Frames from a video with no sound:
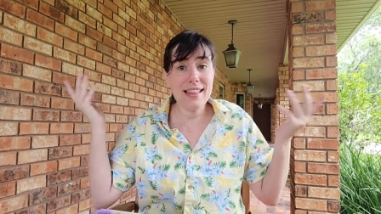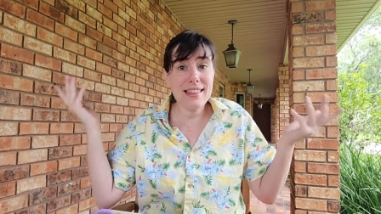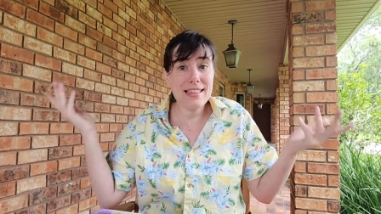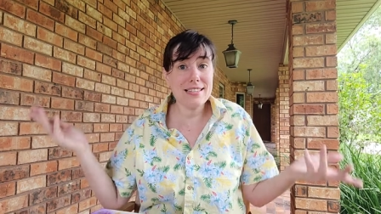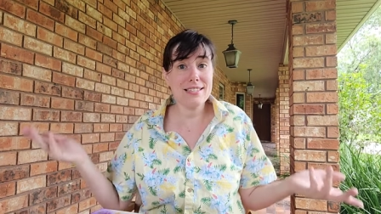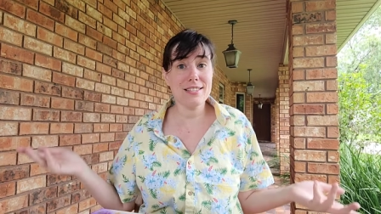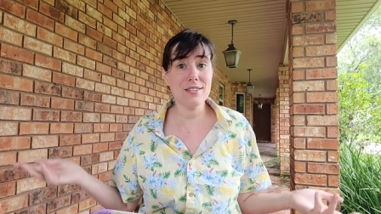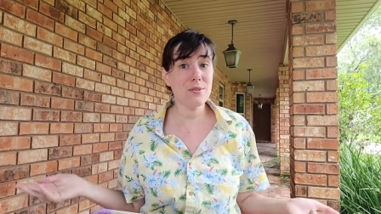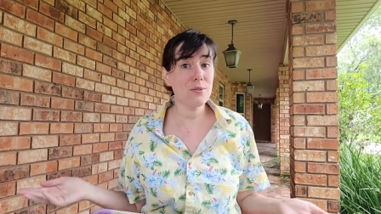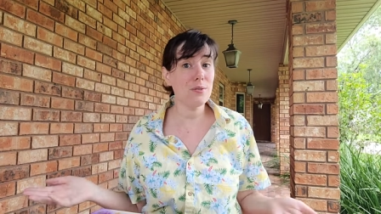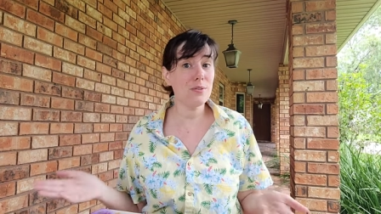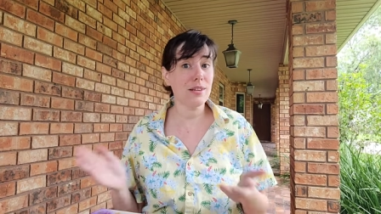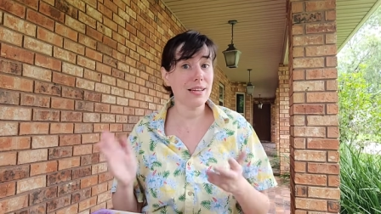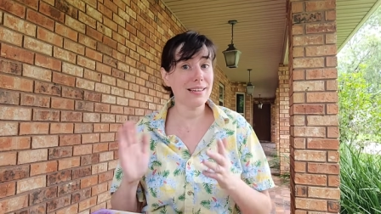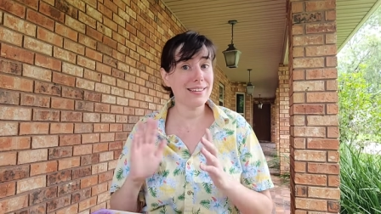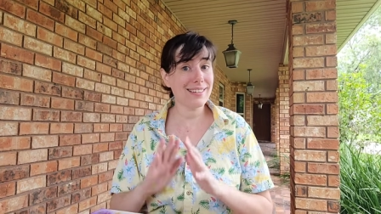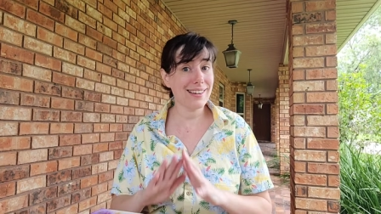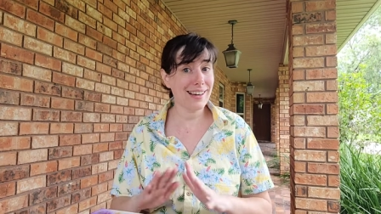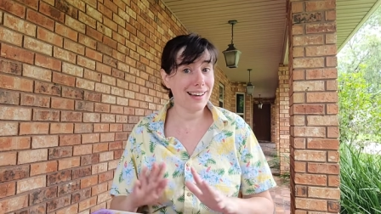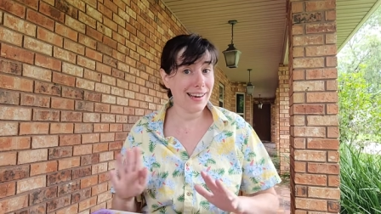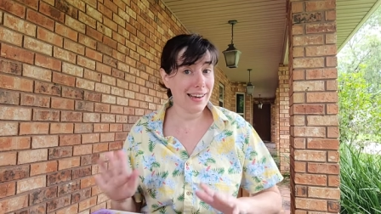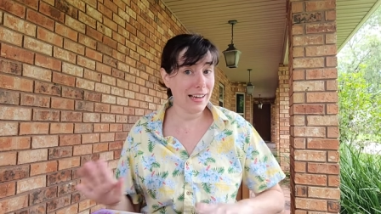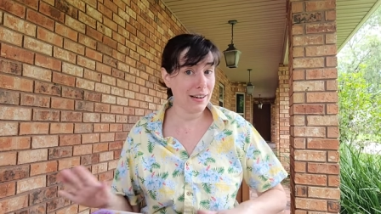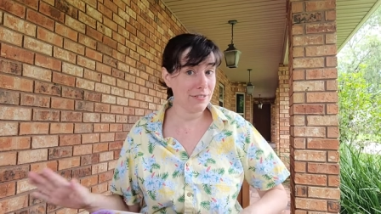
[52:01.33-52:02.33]
And that's cool. Like,
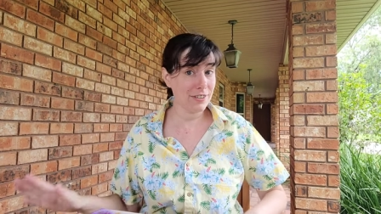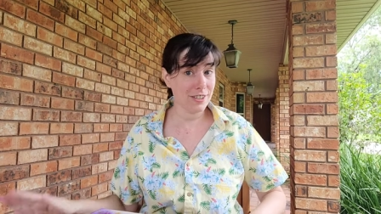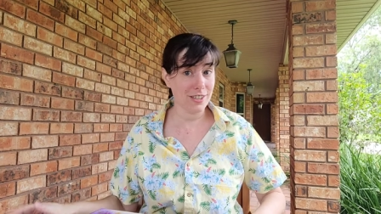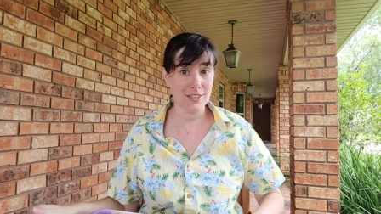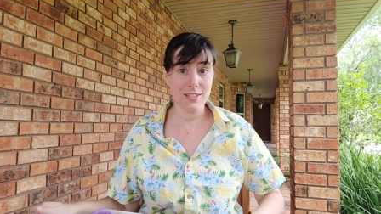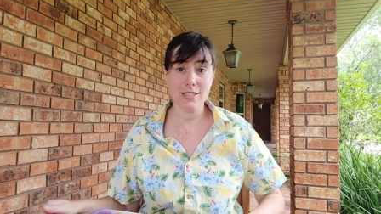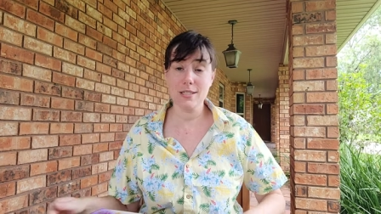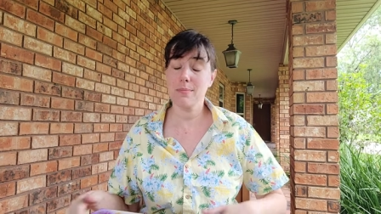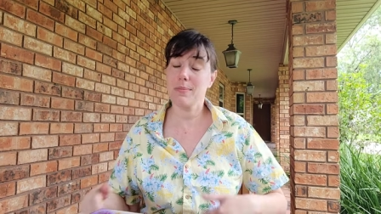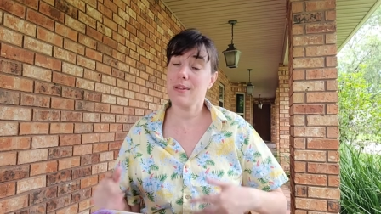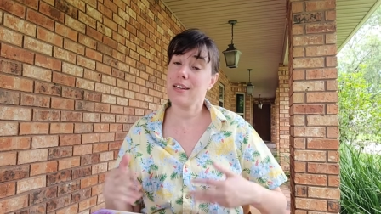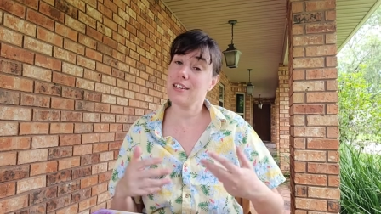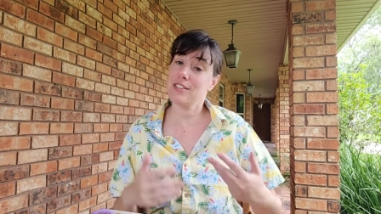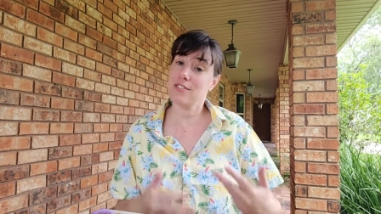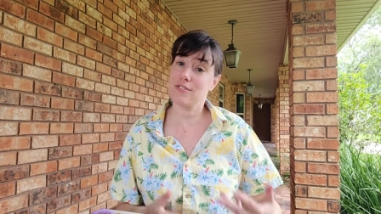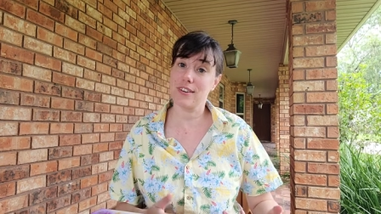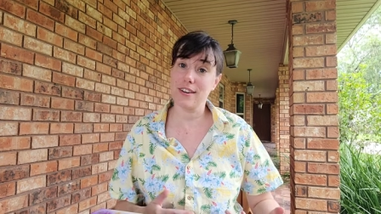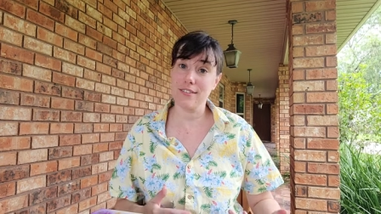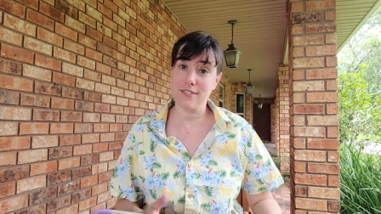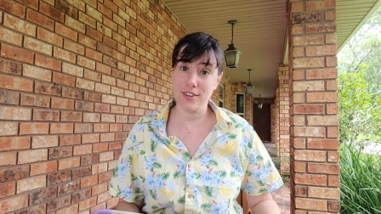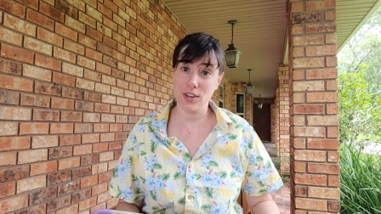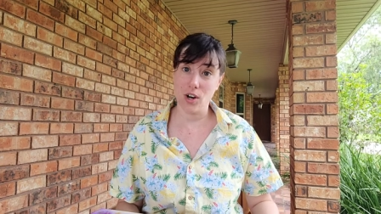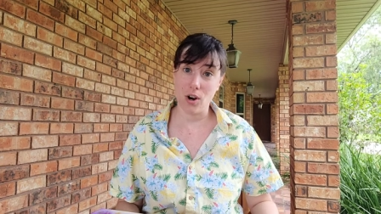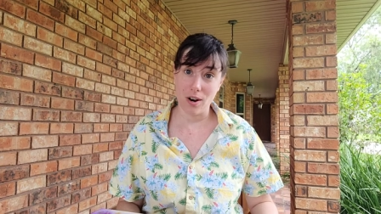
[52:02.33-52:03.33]
not every art supply is
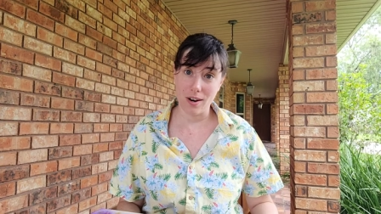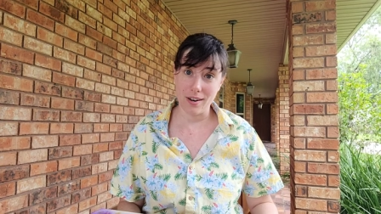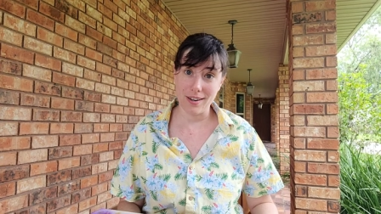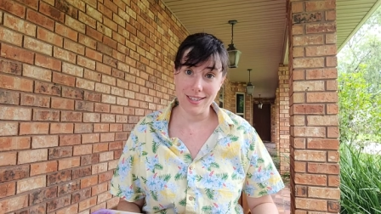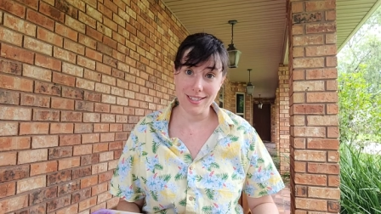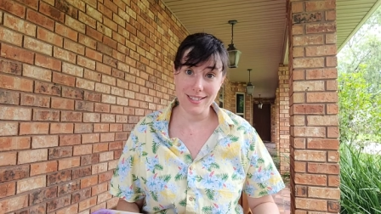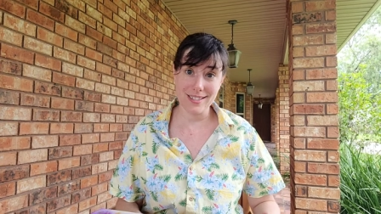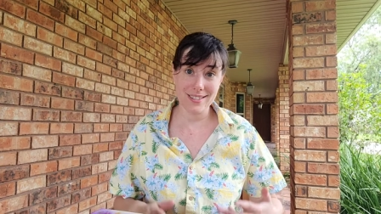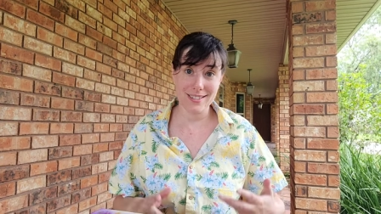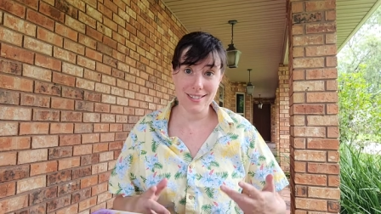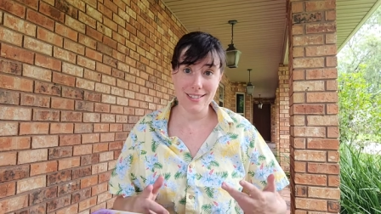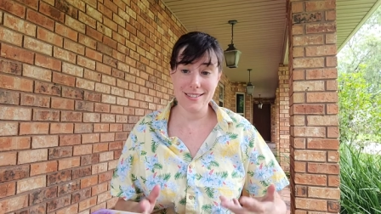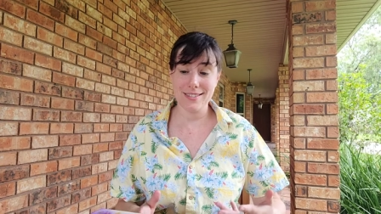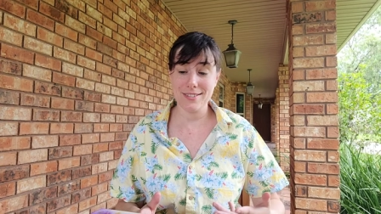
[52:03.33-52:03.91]
for every artist.